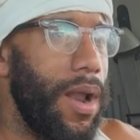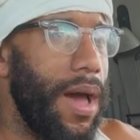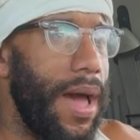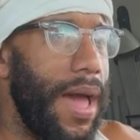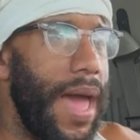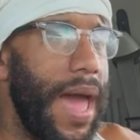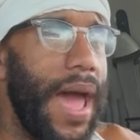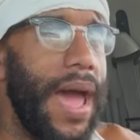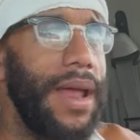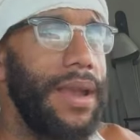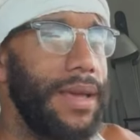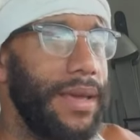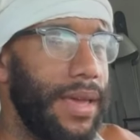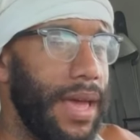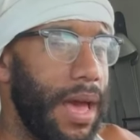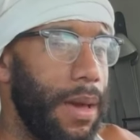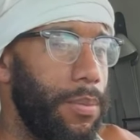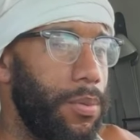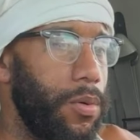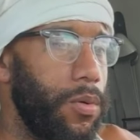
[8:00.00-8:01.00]
I had the
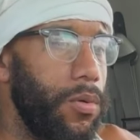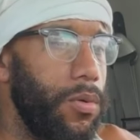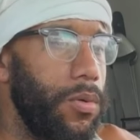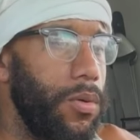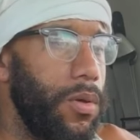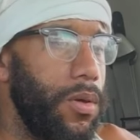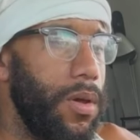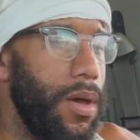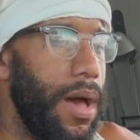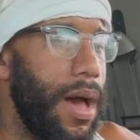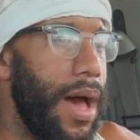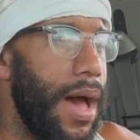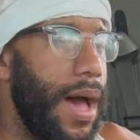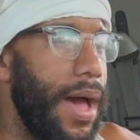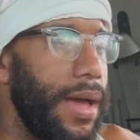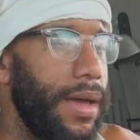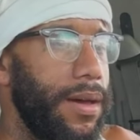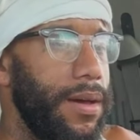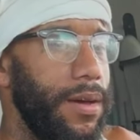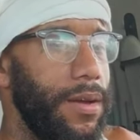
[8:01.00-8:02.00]
capital,
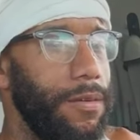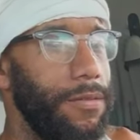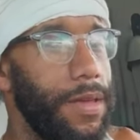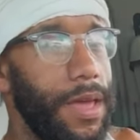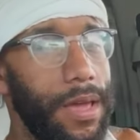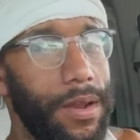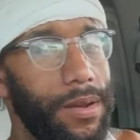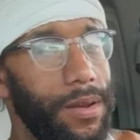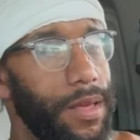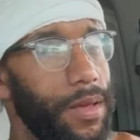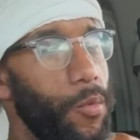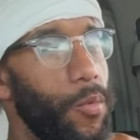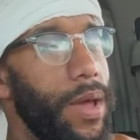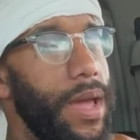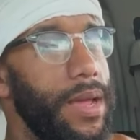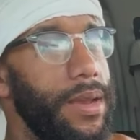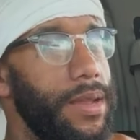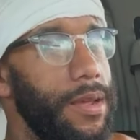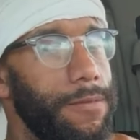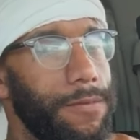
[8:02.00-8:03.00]
I could have handled it
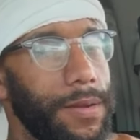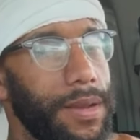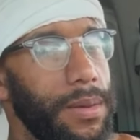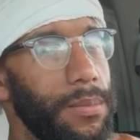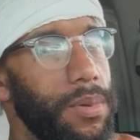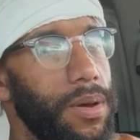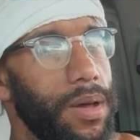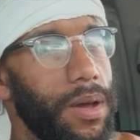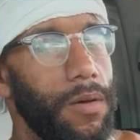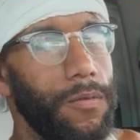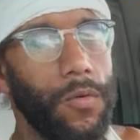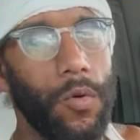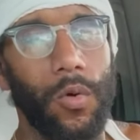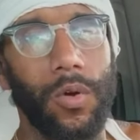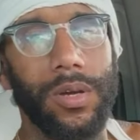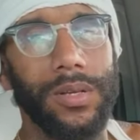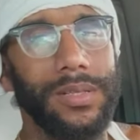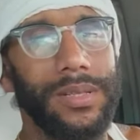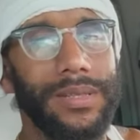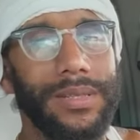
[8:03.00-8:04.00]
way differently. But of
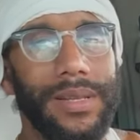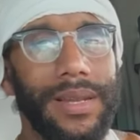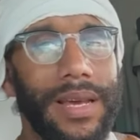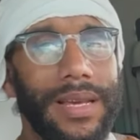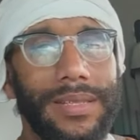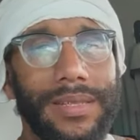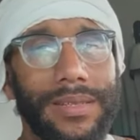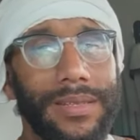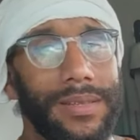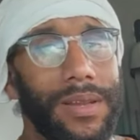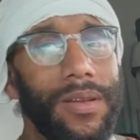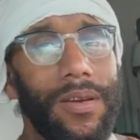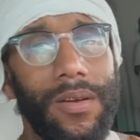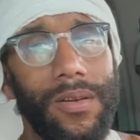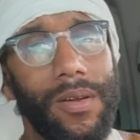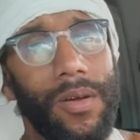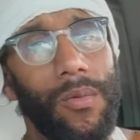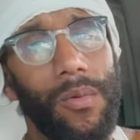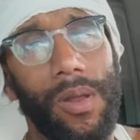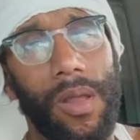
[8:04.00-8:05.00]
course, there's lessons
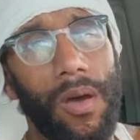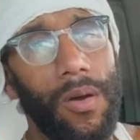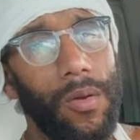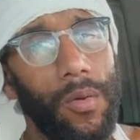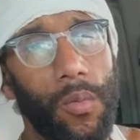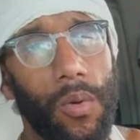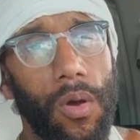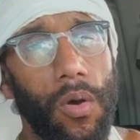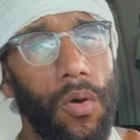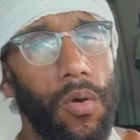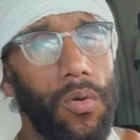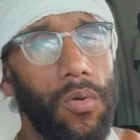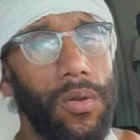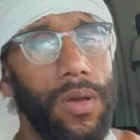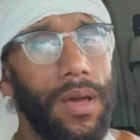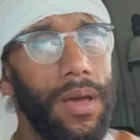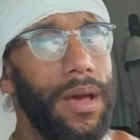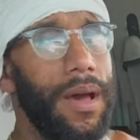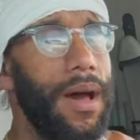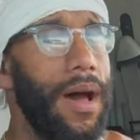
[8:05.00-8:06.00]
learned along the road.
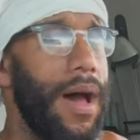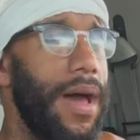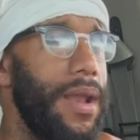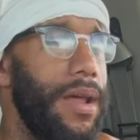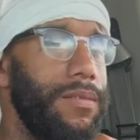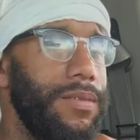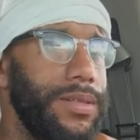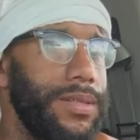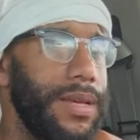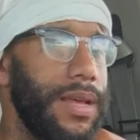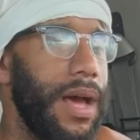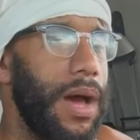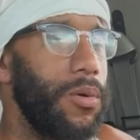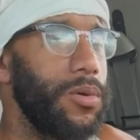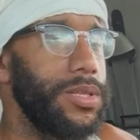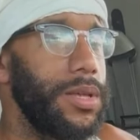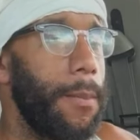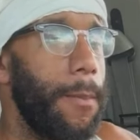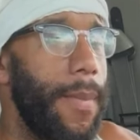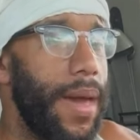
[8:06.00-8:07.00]
I never said I
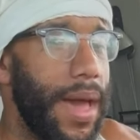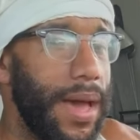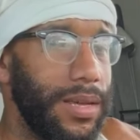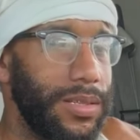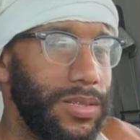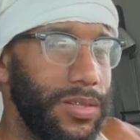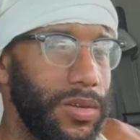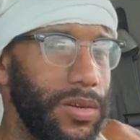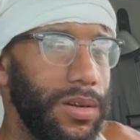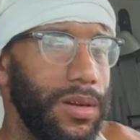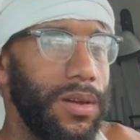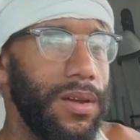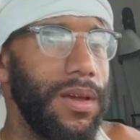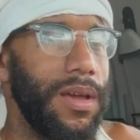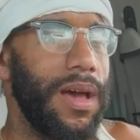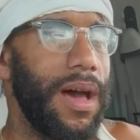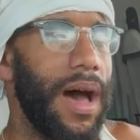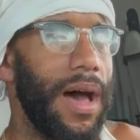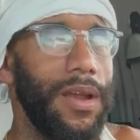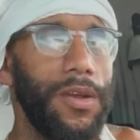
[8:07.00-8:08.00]
was a master.
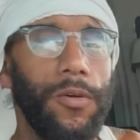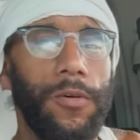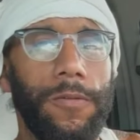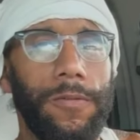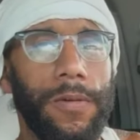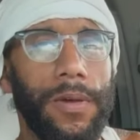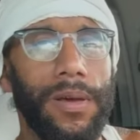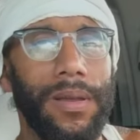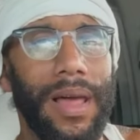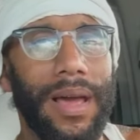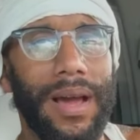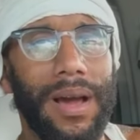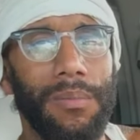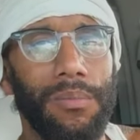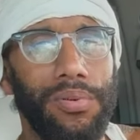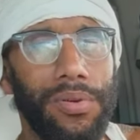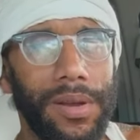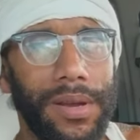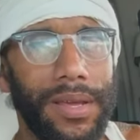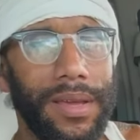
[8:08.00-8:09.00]
I do feel like I'm
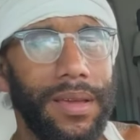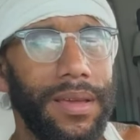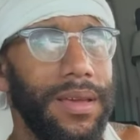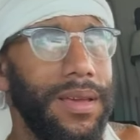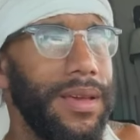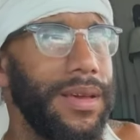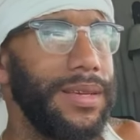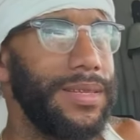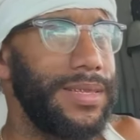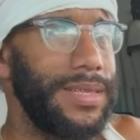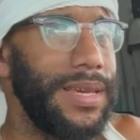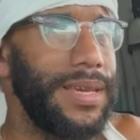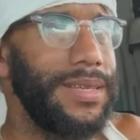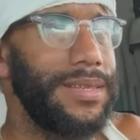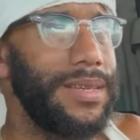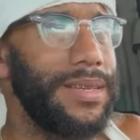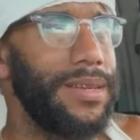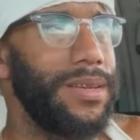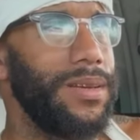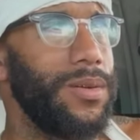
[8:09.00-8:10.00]
pretty
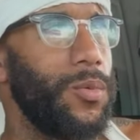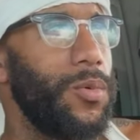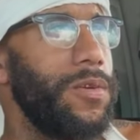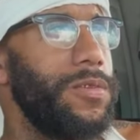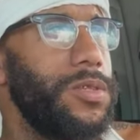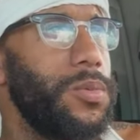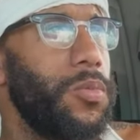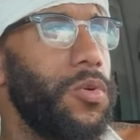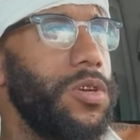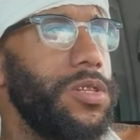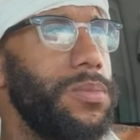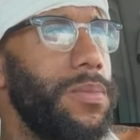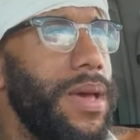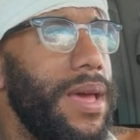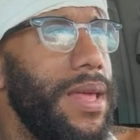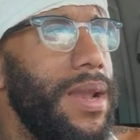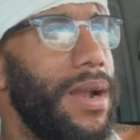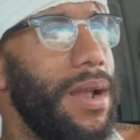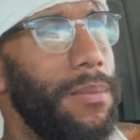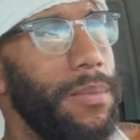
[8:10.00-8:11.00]
seasoned with sports
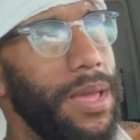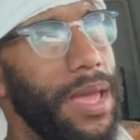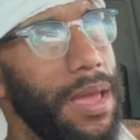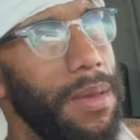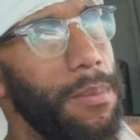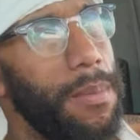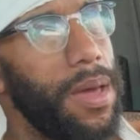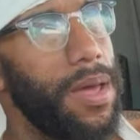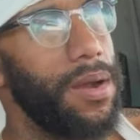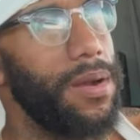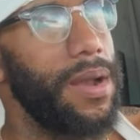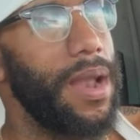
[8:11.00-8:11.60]
betting and I'm getting better.